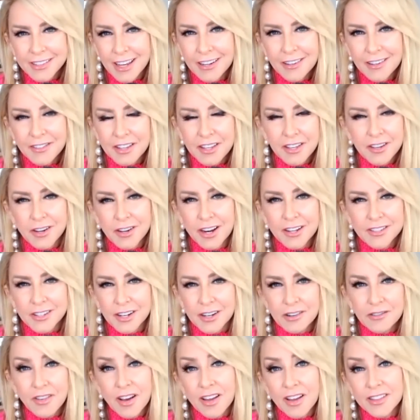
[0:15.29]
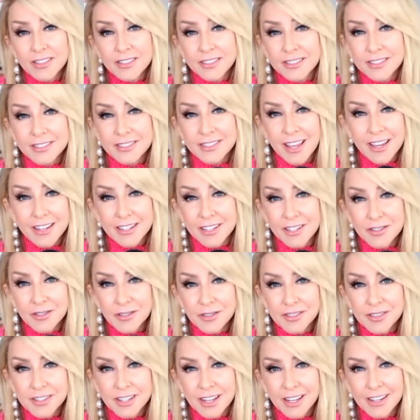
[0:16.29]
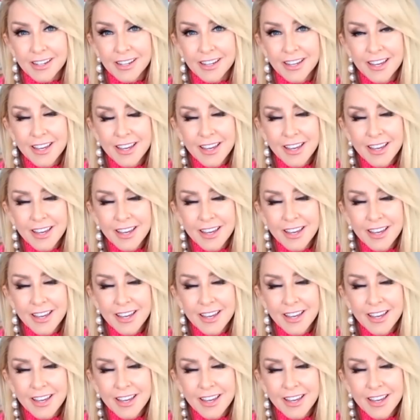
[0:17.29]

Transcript: I don't think you guys are going to find this that interesting.